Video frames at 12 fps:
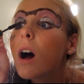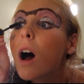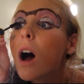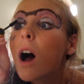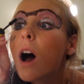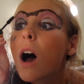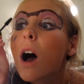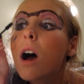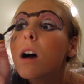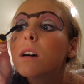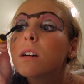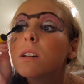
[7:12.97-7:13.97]

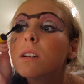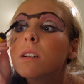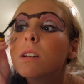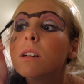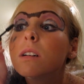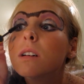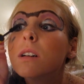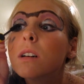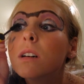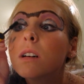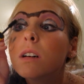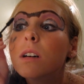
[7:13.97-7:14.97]
Nobody speaks.